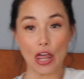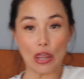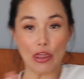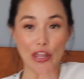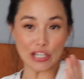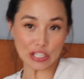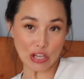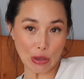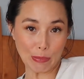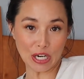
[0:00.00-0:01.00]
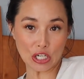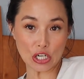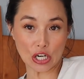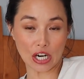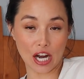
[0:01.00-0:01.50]
this
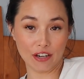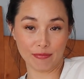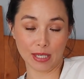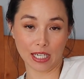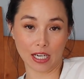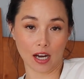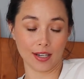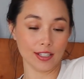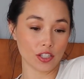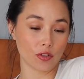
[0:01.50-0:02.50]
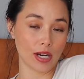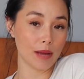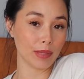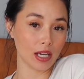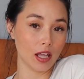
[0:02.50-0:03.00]
picture of me on
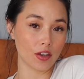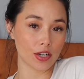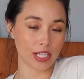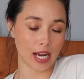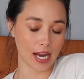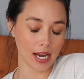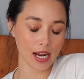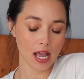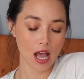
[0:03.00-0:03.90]
Instagram the other day,